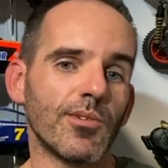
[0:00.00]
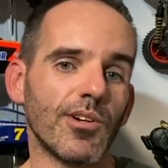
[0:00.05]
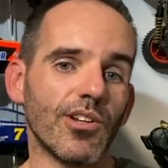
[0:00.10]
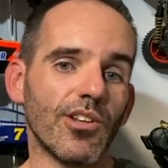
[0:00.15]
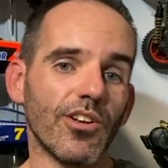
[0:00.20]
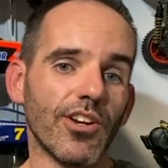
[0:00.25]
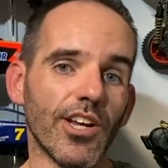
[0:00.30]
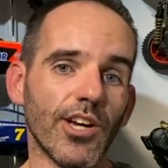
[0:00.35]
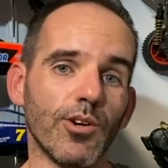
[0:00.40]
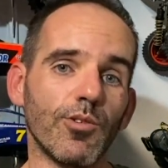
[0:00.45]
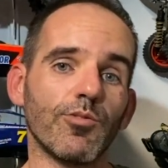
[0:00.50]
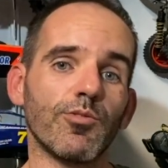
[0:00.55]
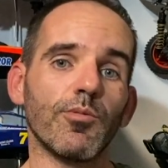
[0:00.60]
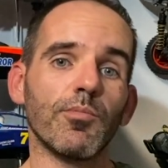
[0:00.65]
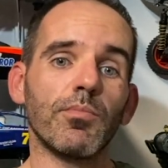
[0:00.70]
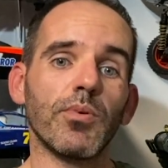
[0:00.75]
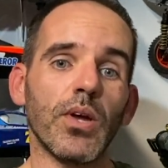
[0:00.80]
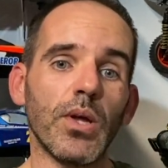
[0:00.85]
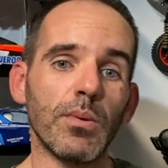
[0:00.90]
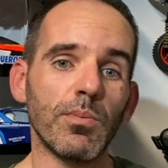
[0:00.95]
a lot of help from
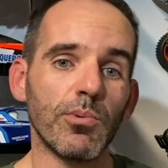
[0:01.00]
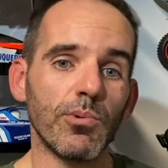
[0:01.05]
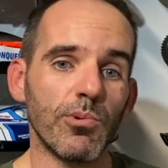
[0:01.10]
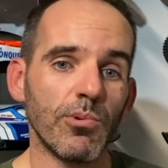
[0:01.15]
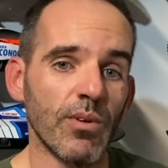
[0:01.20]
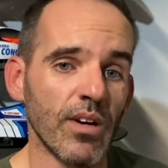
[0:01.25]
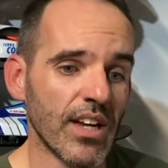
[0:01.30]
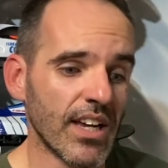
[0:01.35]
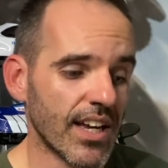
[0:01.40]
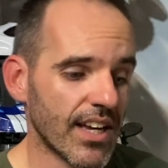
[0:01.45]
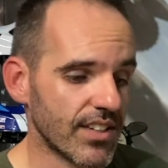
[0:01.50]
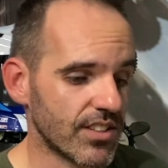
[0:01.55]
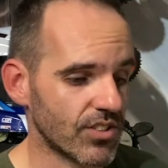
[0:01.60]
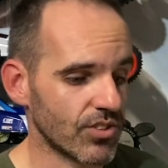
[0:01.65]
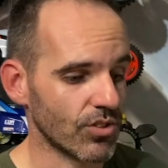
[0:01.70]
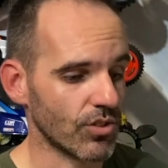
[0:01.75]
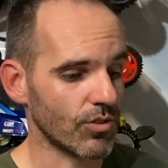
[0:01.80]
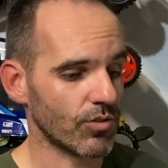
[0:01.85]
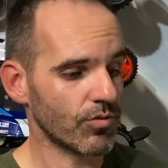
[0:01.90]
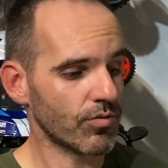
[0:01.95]
people has
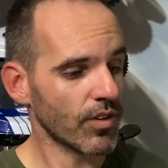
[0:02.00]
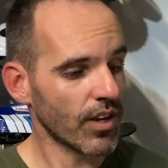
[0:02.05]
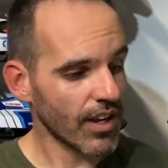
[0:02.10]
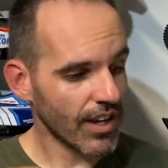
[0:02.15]
sort of